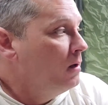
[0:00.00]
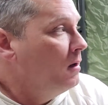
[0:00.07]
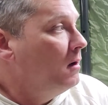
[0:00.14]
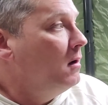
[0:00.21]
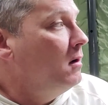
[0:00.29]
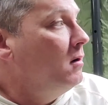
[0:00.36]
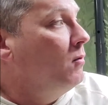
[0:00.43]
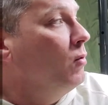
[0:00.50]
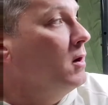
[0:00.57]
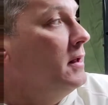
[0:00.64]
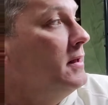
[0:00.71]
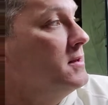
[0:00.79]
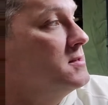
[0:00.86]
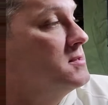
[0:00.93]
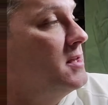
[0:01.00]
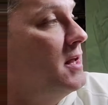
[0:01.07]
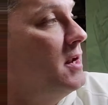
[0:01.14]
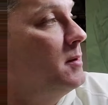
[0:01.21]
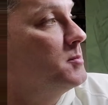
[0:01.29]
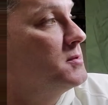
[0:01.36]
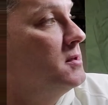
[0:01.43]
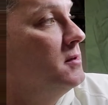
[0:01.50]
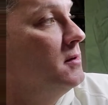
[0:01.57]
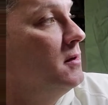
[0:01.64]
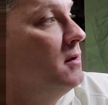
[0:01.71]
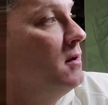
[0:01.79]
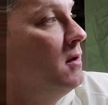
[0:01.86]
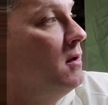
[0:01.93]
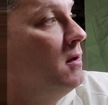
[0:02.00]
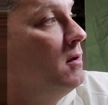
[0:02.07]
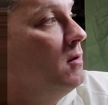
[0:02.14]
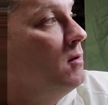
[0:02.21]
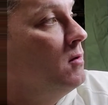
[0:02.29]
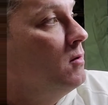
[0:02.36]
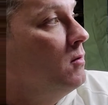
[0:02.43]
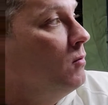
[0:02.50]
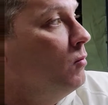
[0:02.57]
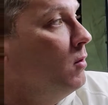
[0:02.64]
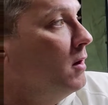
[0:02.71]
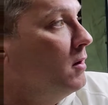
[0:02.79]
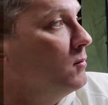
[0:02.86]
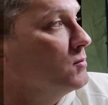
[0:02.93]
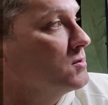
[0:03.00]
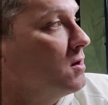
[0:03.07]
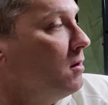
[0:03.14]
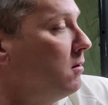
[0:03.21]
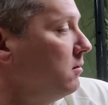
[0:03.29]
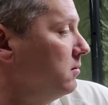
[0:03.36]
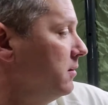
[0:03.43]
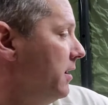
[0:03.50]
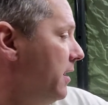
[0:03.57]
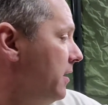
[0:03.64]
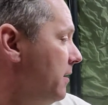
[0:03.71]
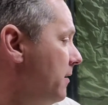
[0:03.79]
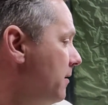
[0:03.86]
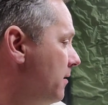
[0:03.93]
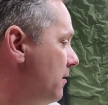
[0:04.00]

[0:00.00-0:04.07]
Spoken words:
One of his setups, what was called a